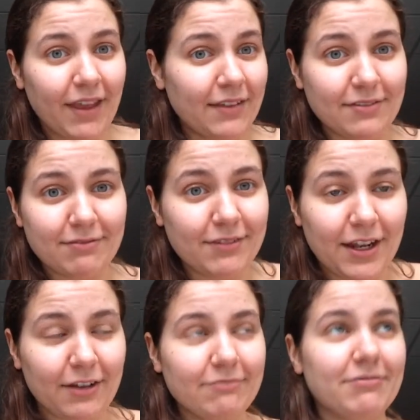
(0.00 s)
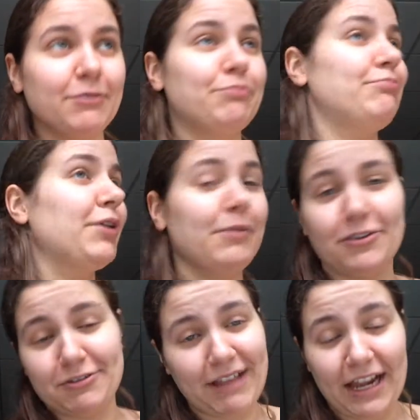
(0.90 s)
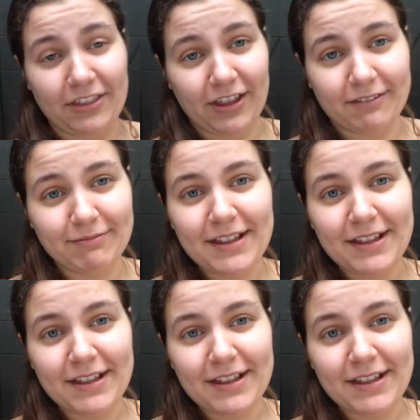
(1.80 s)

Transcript: and, you know, to pretty much anything